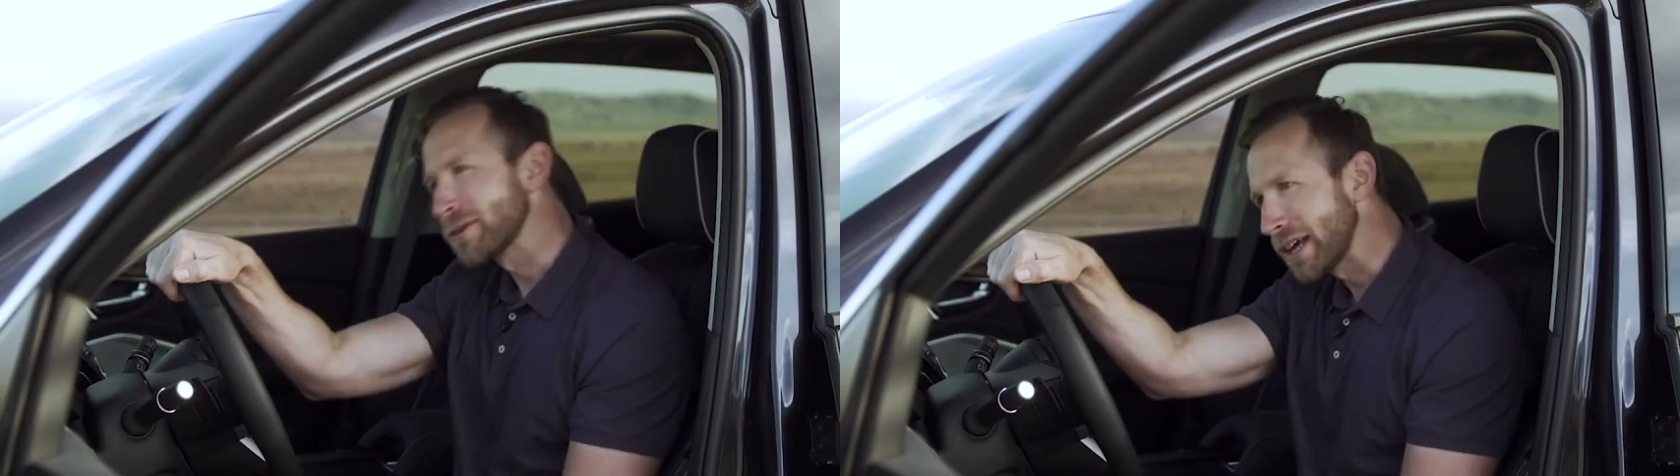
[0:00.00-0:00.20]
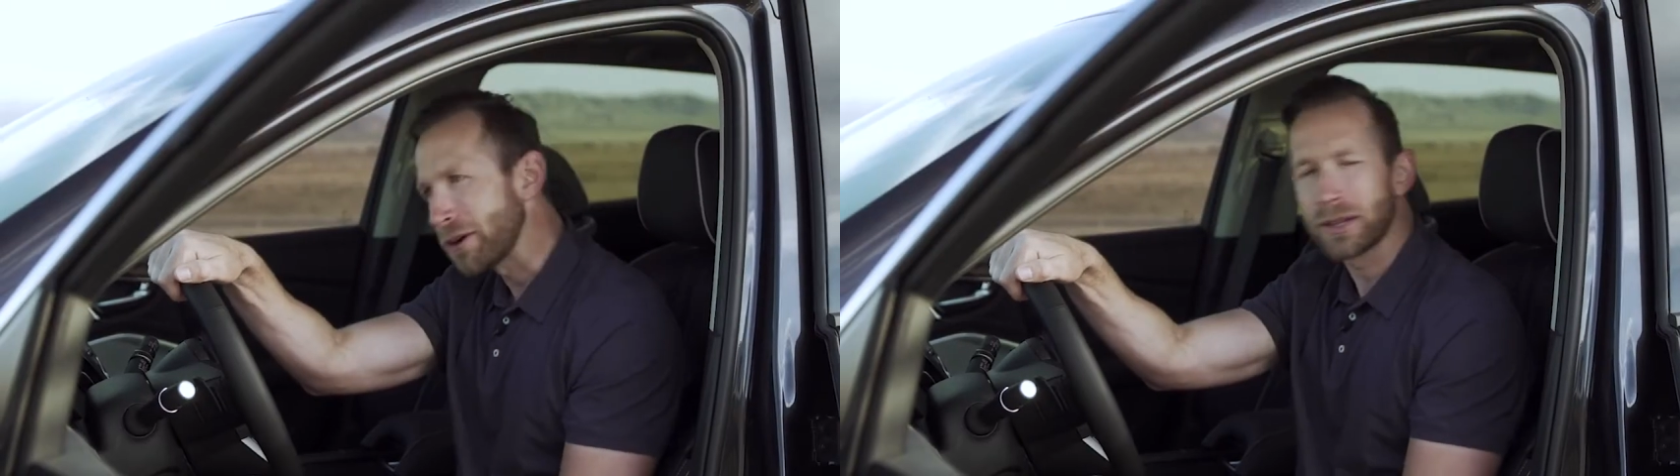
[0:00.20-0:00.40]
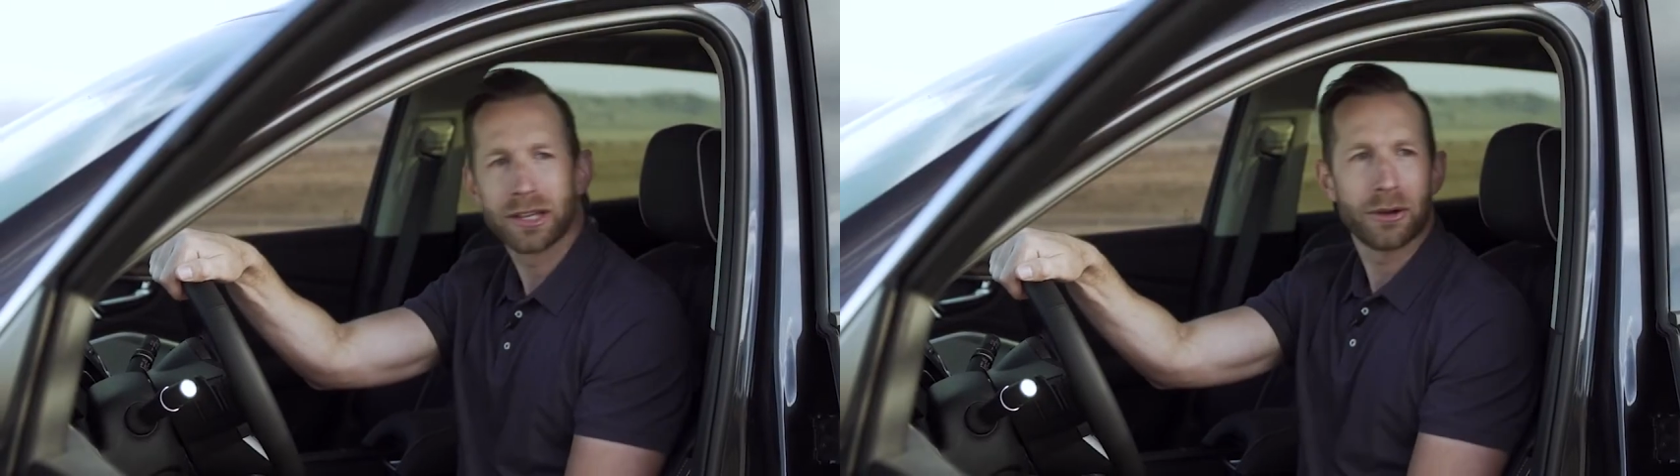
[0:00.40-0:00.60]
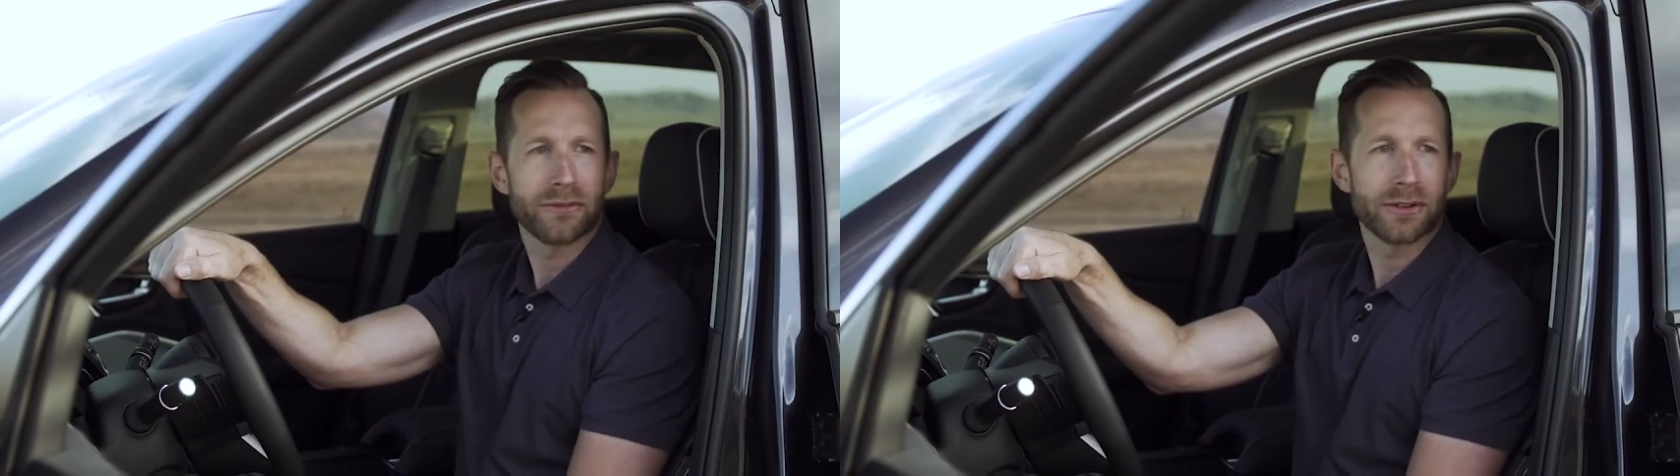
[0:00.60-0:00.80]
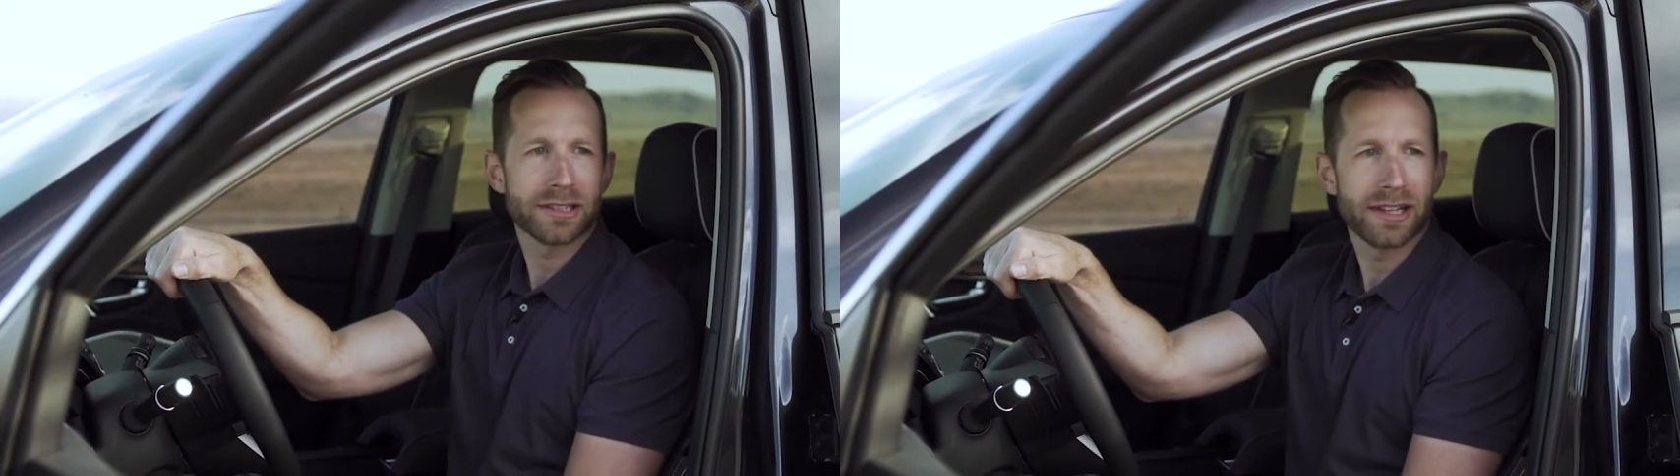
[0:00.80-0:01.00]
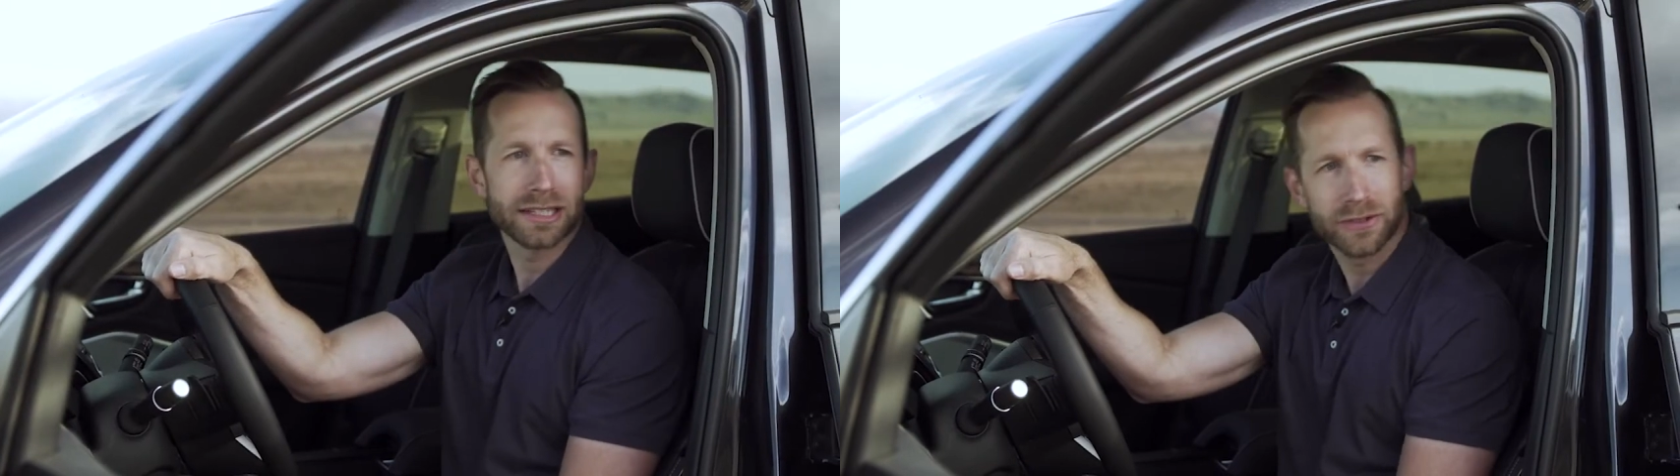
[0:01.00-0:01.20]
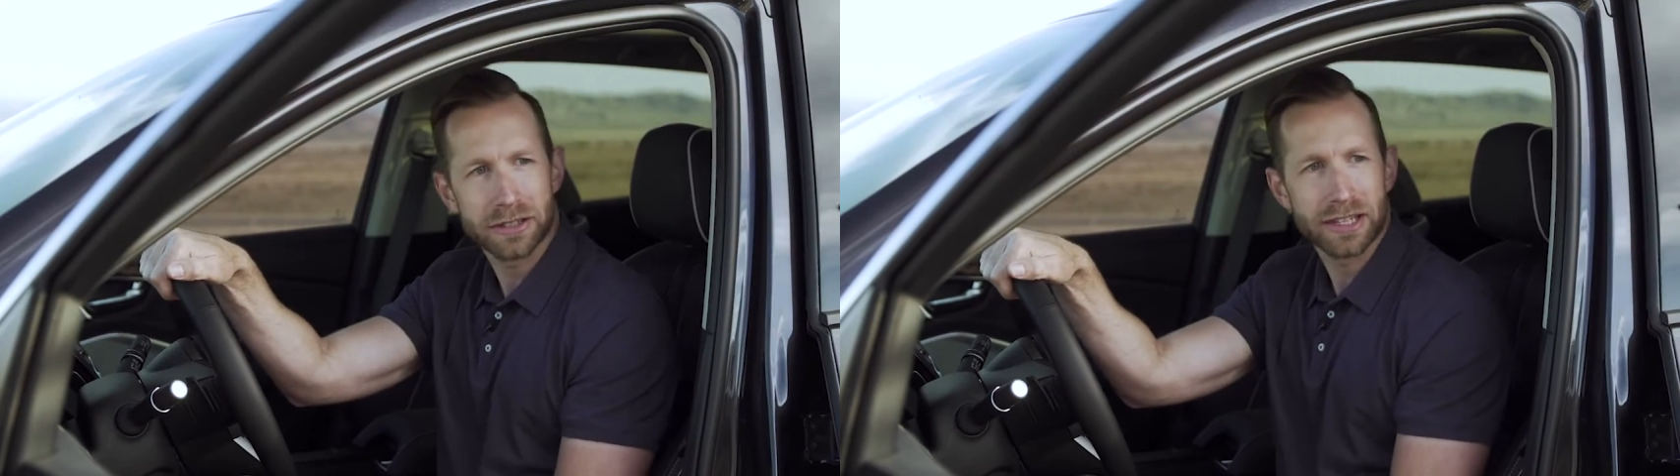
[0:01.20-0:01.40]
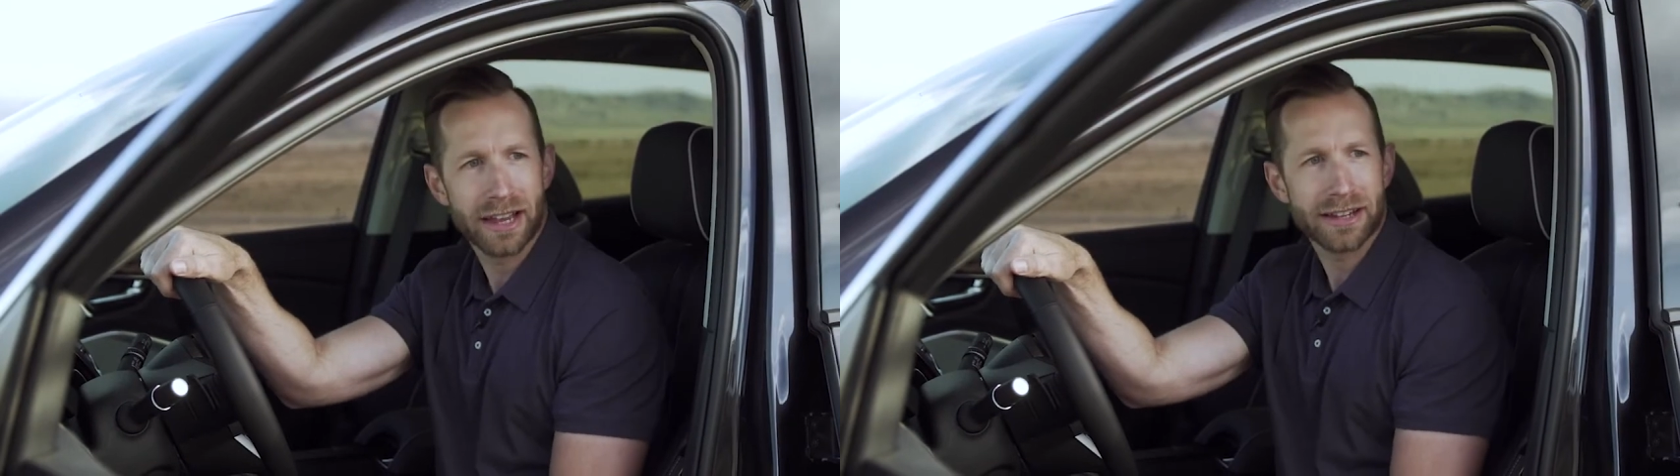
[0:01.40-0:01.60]
course, I don't really know what first class
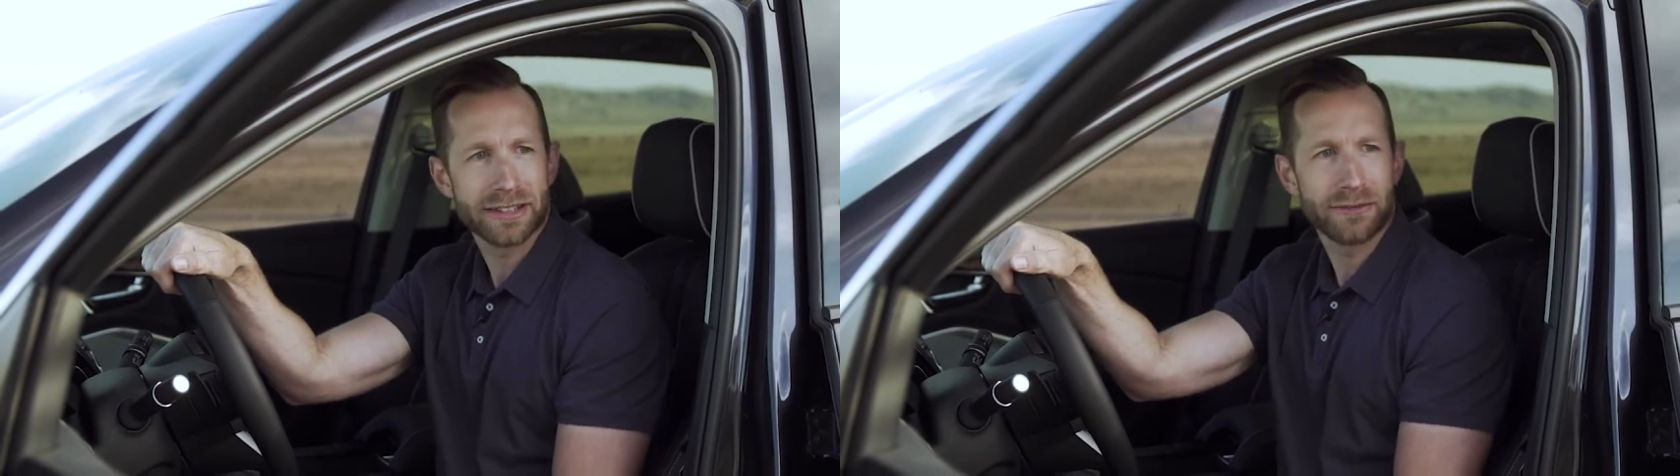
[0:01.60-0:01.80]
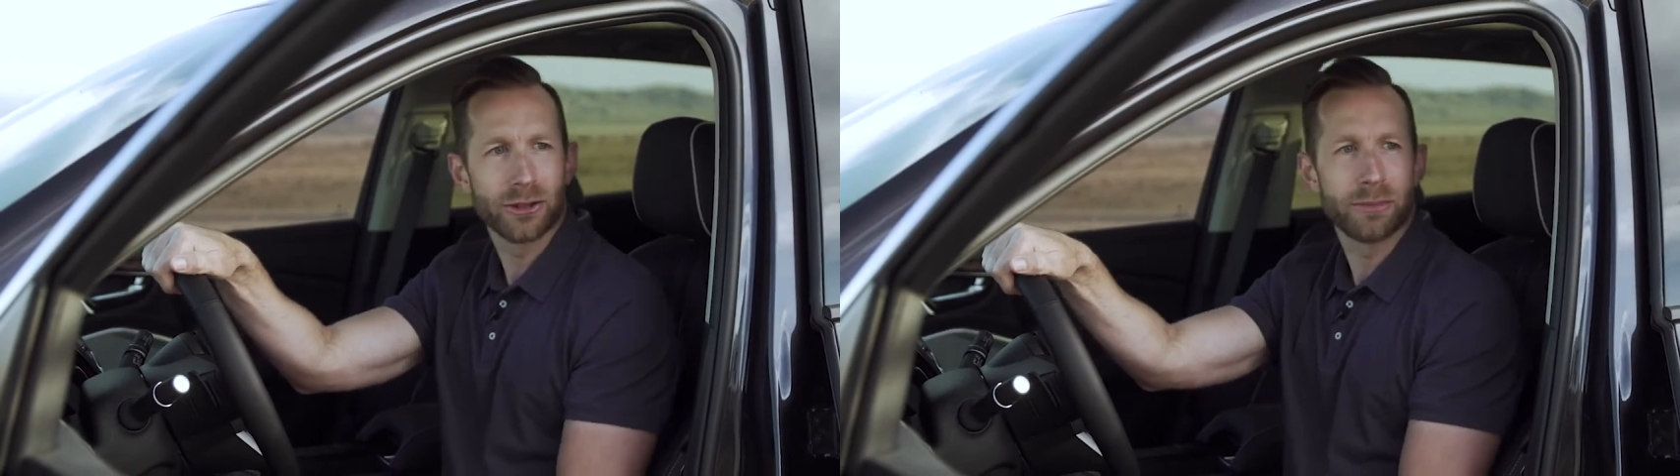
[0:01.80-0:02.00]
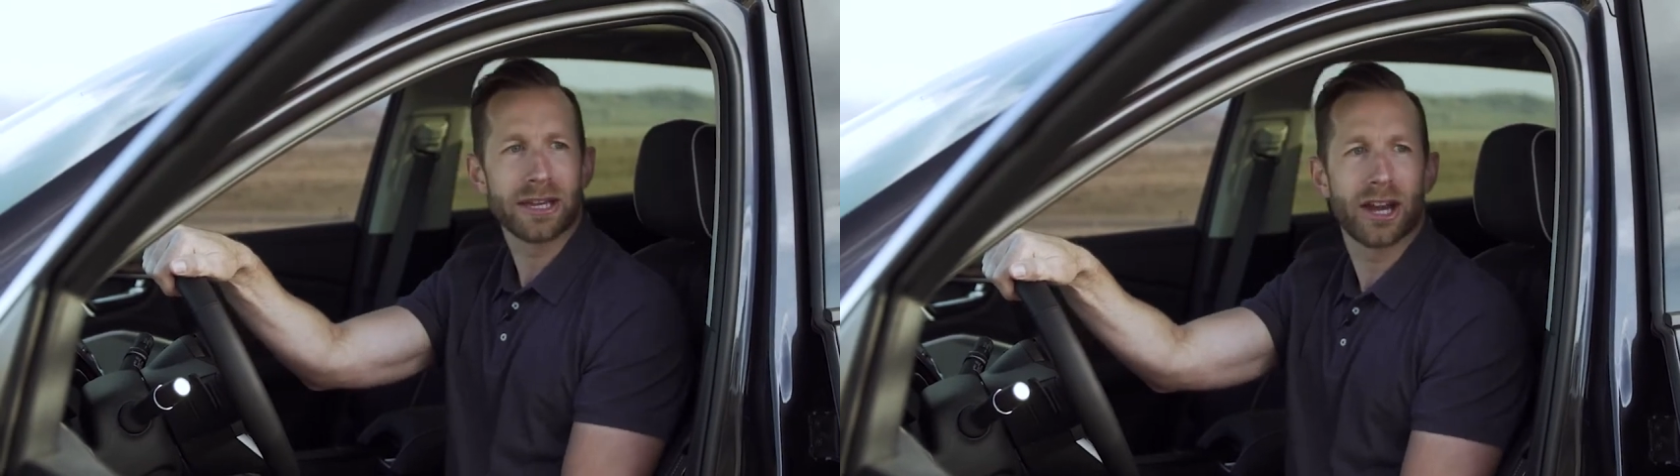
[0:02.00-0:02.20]
feels like because they flew me